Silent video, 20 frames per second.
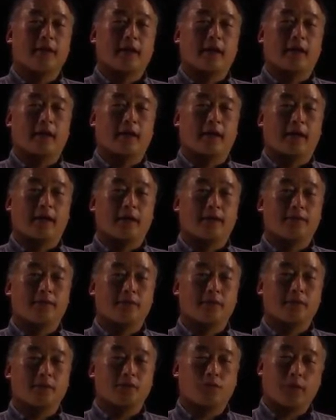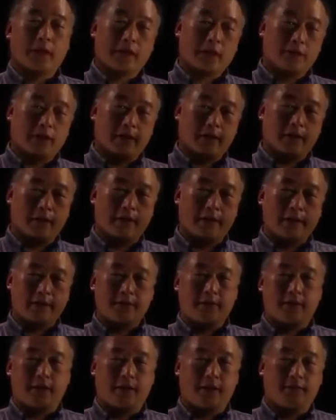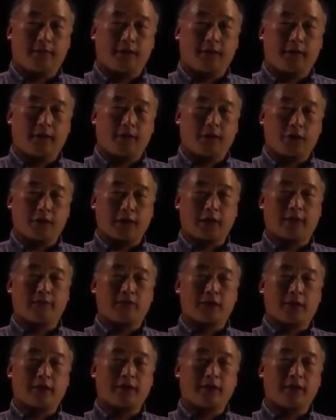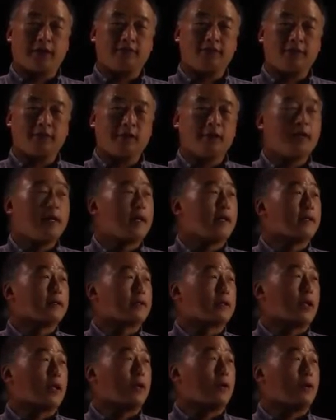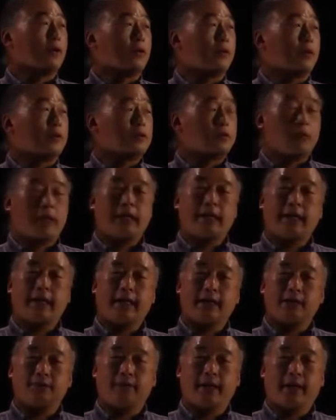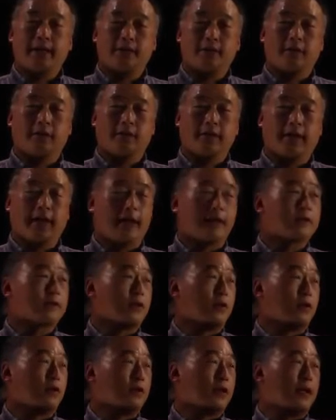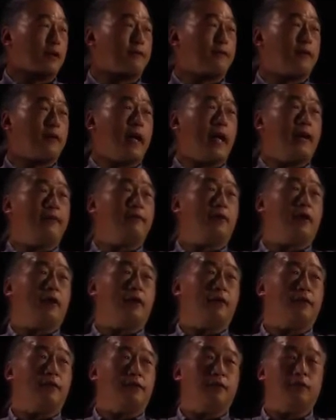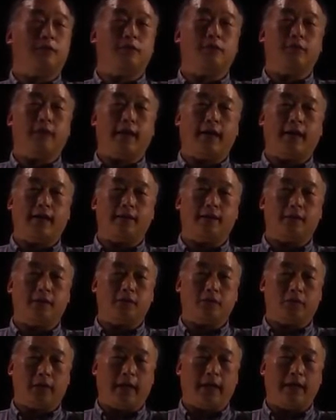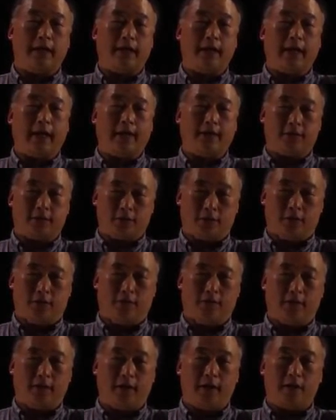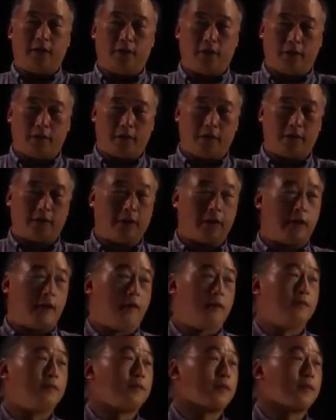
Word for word: Uh, we create a list of uh, learning objectives so the training is based on that. So if you have gone through that training and certified, you're good to go.